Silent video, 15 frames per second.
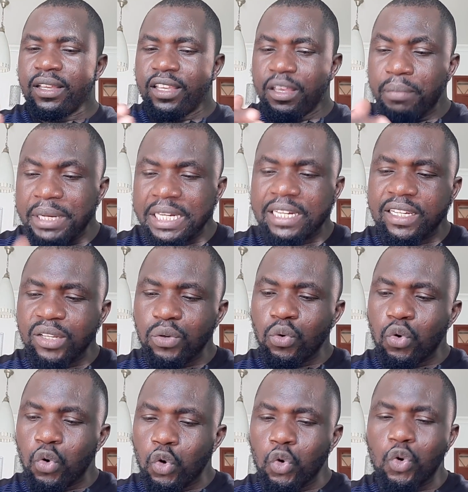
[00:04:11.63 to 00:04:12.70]
Immediately,
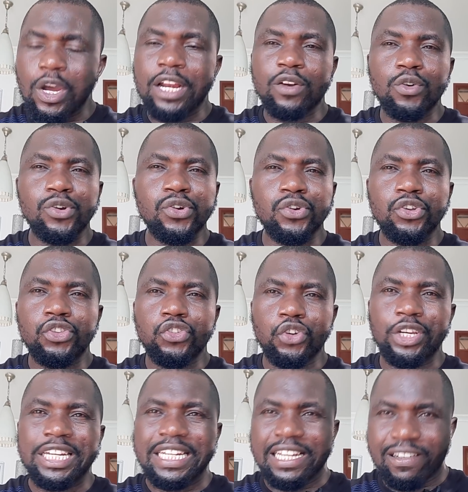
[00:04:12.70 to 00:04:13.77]
Uhuru and Ruto
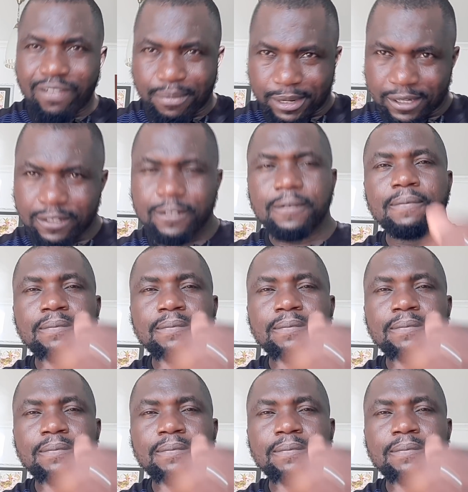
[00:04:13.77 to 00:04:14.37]
joined the government.